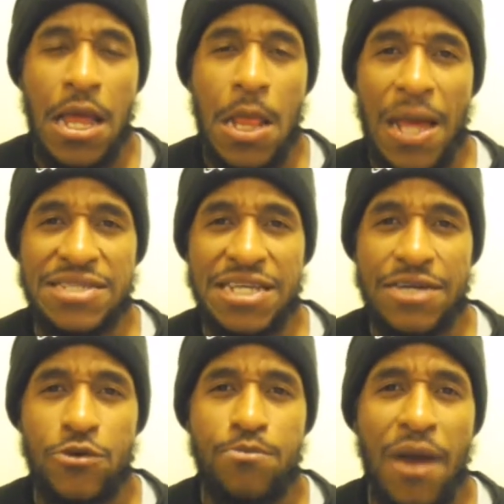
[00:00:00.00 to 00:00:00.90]
Let's get
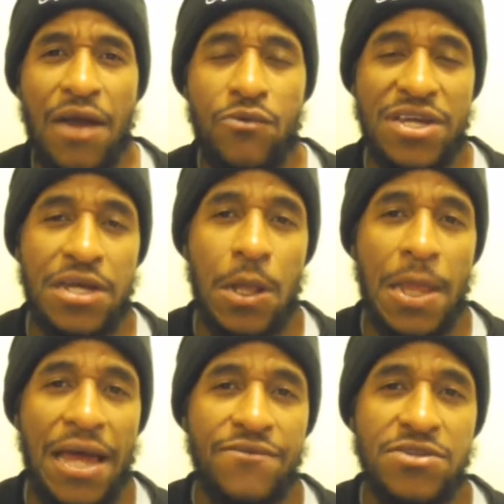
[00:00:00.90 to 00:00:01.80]
with my week
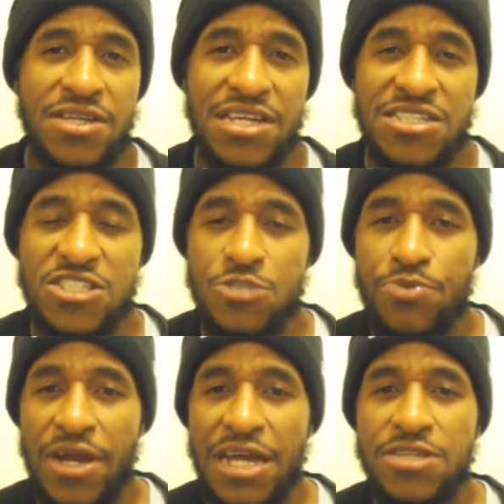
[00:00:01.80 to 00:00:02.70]
11 against the spread.